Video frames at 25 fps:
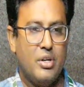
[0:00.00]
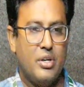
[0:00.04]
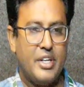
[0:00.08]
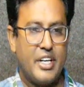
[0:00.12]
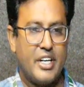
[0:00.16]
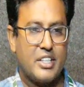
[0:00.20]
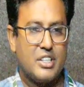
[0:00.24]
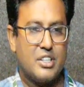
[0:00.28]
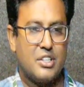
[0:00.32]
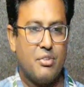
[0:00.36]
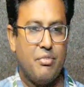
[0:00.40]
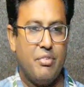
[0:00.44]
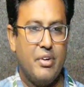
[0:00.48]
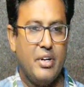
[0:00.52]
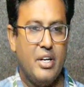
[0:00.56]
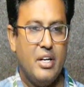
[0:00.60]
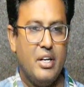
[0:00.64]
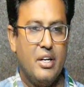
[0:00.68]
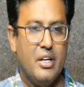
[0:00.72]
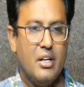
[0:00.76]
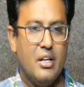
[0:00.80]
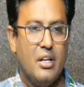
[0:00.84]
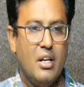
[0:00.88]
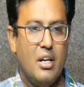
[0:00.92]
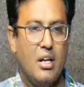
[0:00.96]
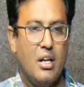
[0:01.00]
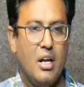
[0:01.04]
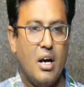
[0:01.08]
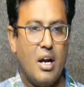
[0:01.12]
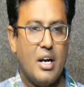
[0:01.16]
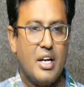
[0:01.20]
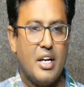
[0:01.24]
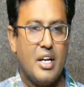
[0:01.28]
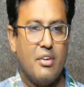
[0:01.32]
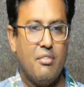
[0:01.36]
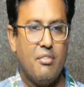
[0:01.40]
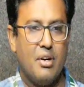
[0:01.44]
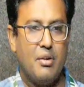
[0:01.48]
text field,
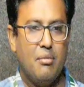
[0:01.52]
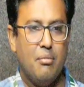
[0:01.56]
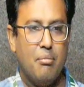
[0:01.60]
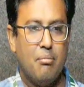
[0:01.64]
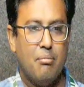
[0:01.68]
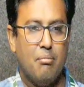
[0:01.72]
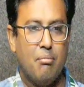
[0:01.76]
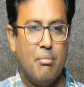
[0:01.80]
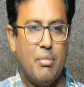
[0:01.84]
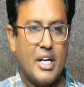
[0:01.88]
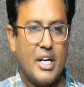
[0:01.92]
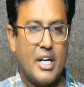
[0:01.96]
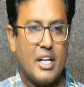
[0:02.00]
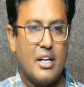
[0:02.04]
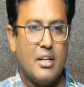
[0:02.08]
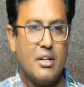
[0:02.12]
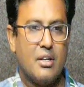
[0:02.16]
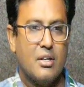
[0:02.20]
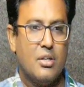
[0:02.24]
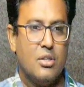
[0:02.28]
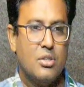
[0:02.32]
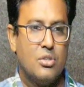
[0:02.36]
and even button.